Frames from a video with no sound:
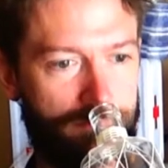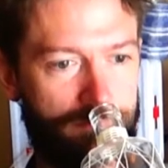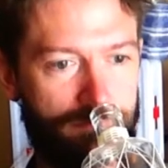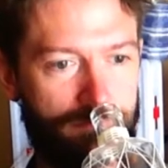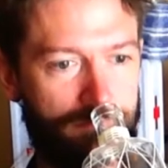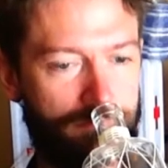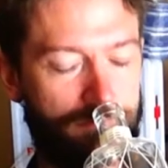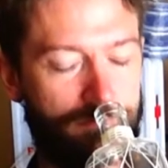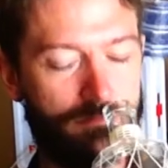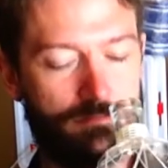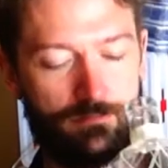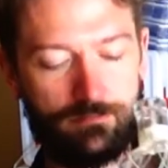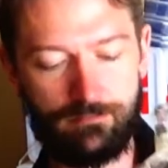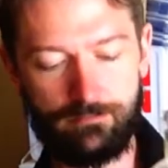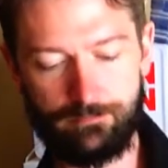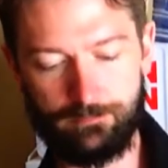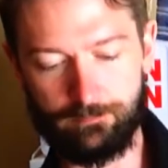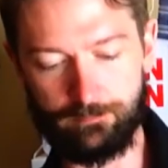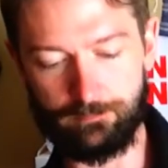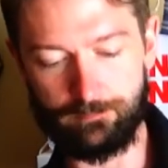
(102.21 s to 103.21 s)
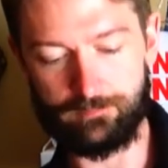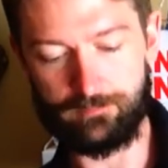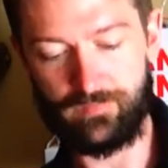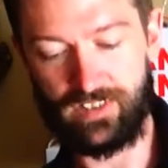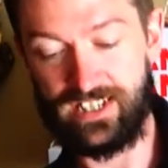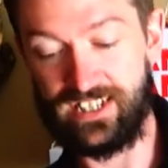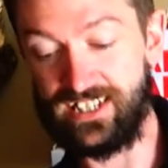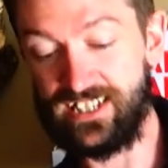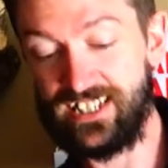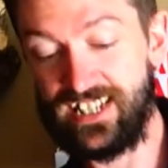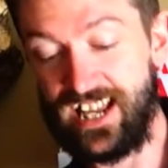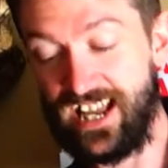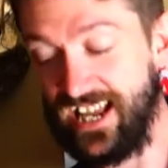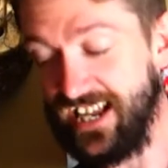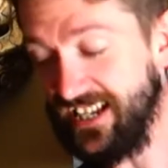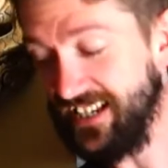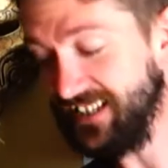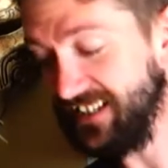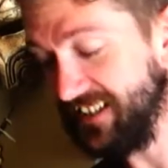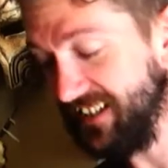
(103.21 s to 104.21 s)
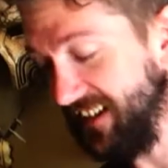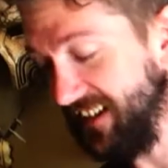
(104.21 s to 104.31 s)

It tastes,